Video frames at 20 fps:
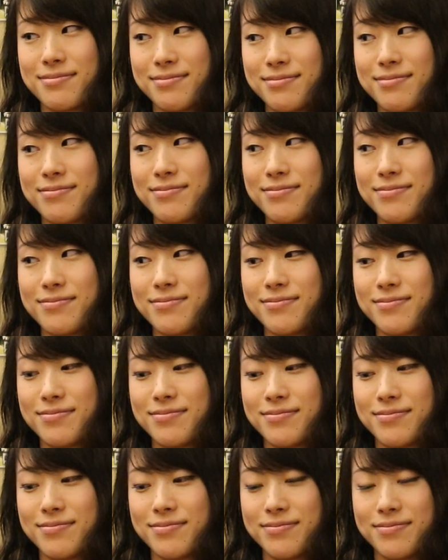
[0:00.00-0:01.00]

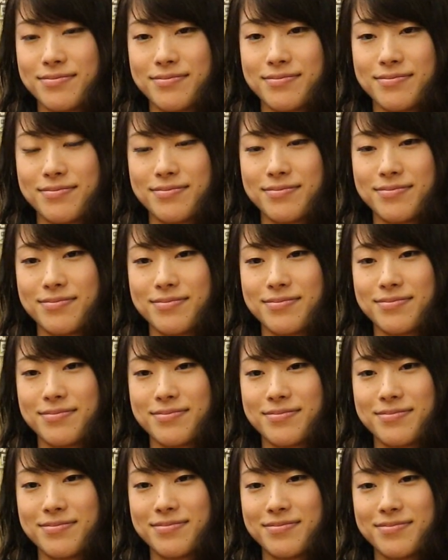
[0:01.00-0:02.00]

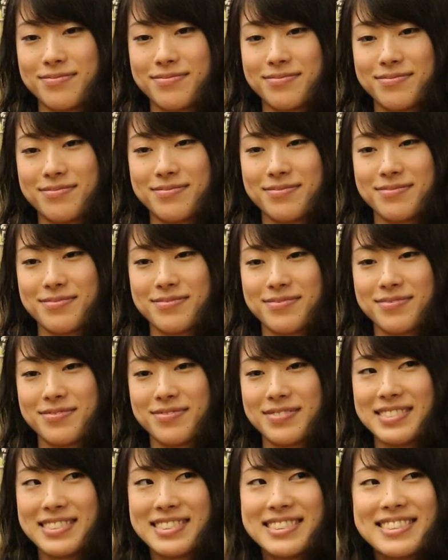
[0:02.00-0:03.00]

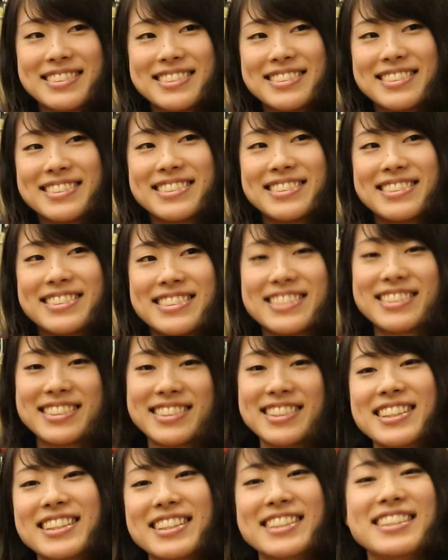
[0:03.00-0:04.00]

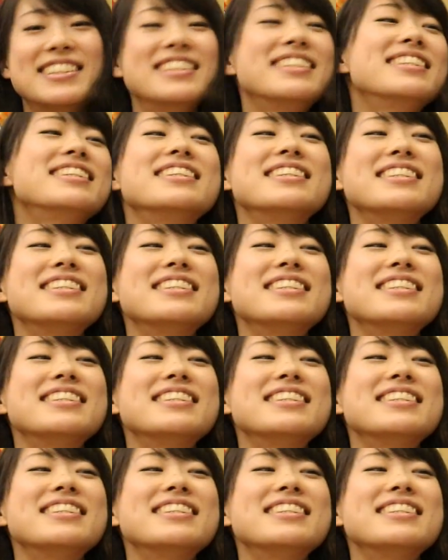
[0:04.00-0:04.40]
[no speech]